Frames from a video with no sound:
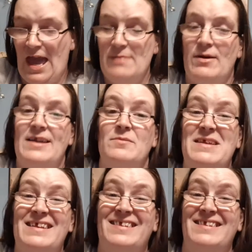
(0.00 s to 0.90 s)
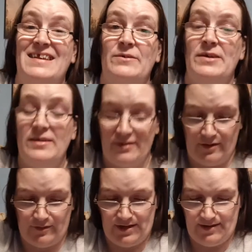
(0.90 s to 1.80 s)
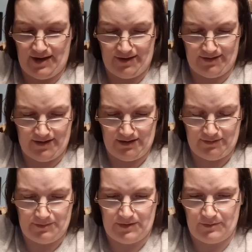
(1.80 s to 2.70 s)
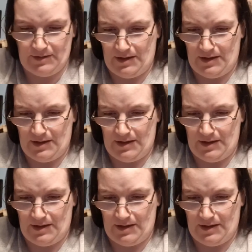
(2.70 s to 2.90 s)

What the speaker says: might end up being a series of tea tastings, but